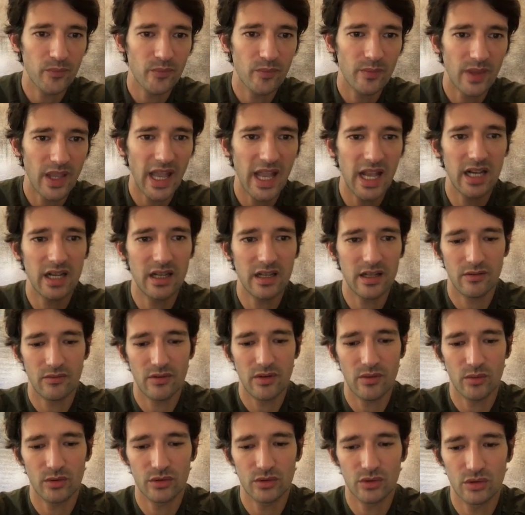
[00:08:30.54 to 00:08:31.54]
and we
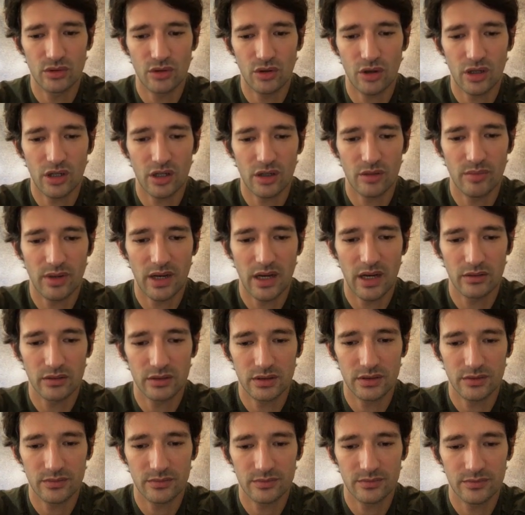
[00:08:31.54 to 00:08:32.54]
want to talk
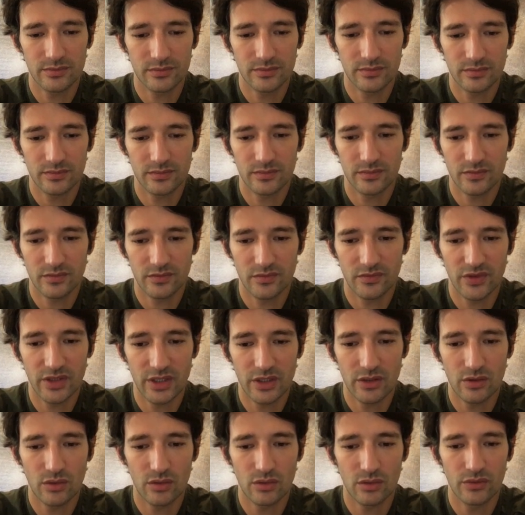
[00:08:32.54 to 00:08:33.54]
about
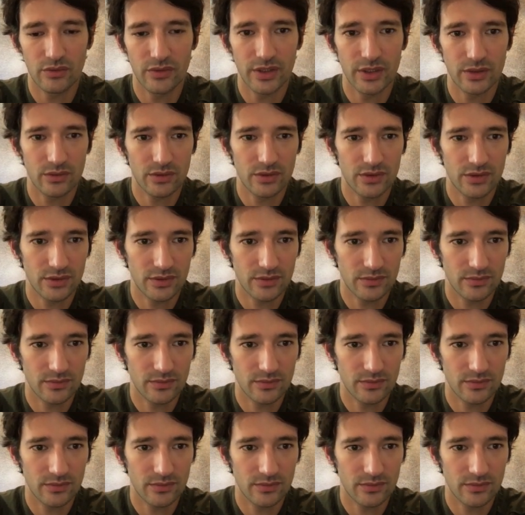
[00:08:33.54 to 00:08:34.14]
Vitruvius.